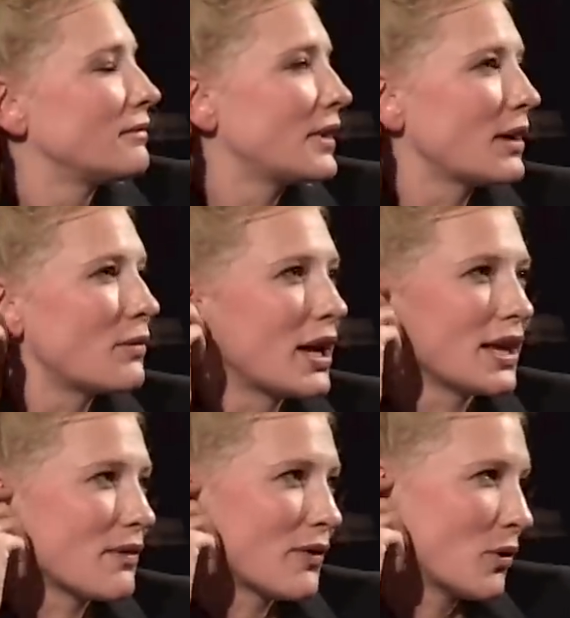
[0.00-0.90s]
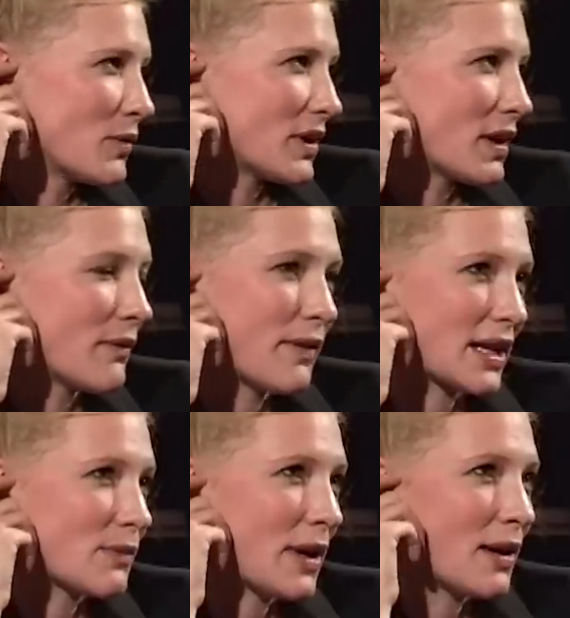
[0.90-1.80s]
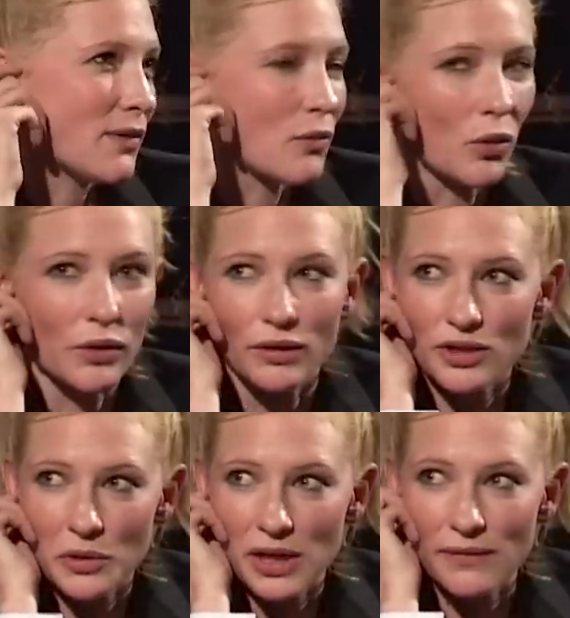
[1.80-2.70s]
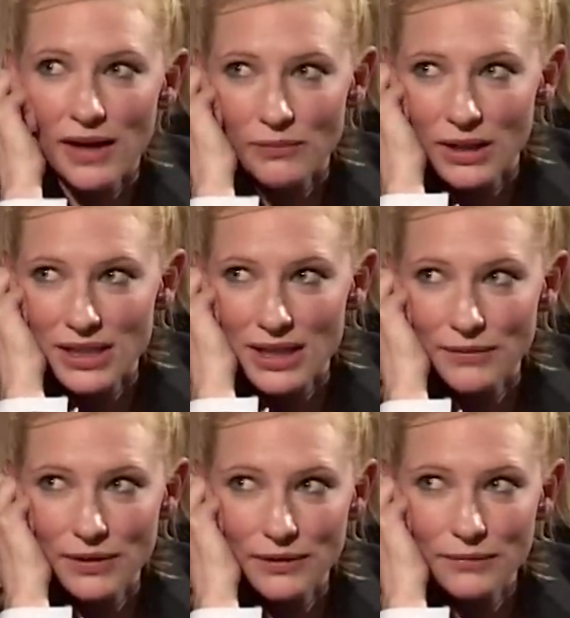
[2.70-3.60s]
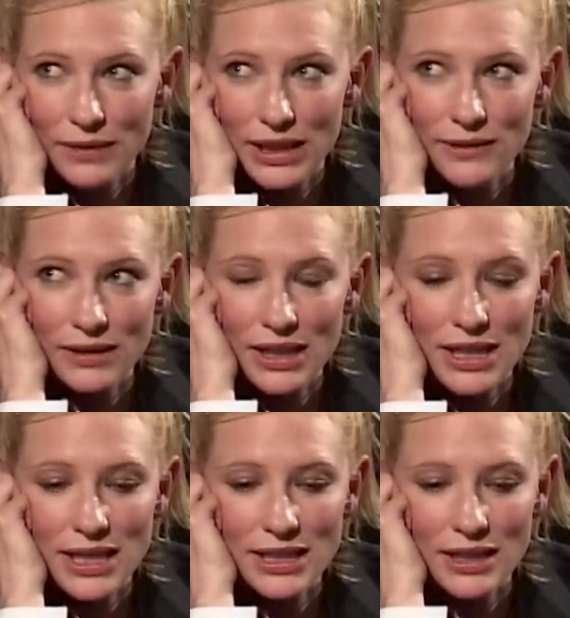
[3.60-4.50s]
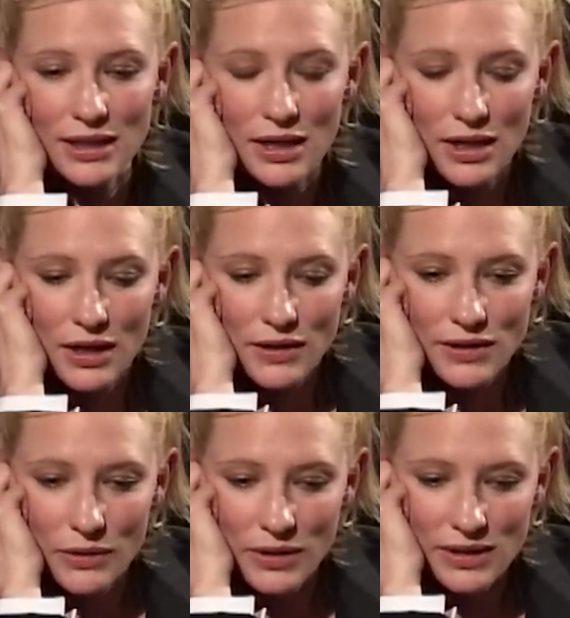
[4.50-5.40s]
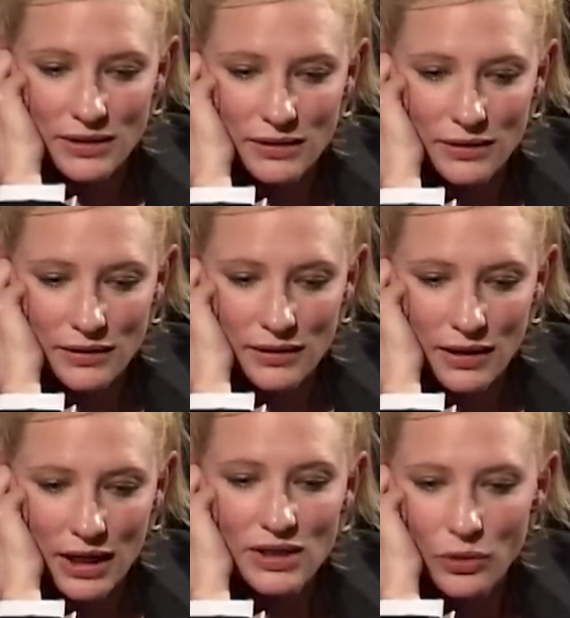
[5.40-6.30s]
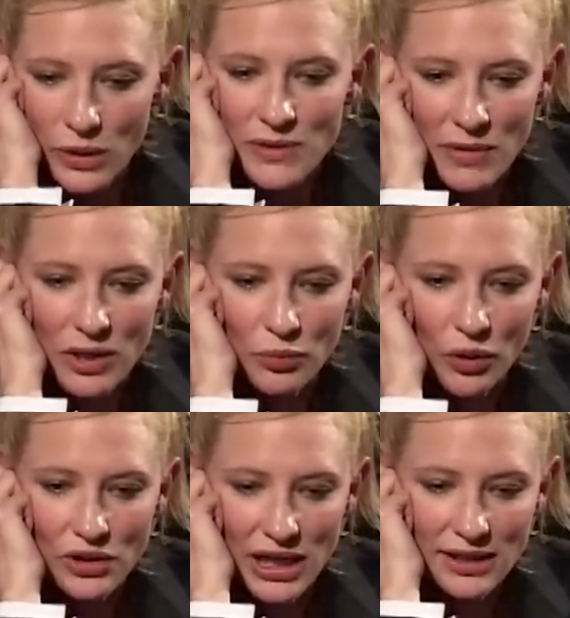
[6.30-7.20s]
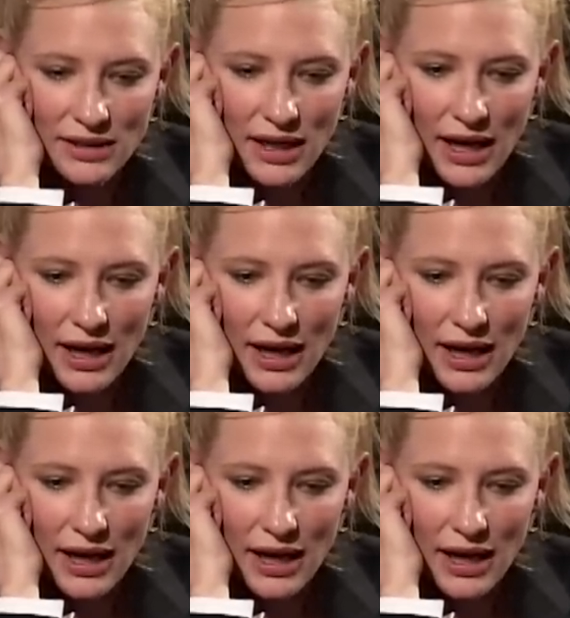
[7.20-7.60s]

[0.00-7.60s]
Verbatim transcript: they're rarely the films that affect me for more than twenty-five minutes after leaving the theatre. So it's, it's always been the project.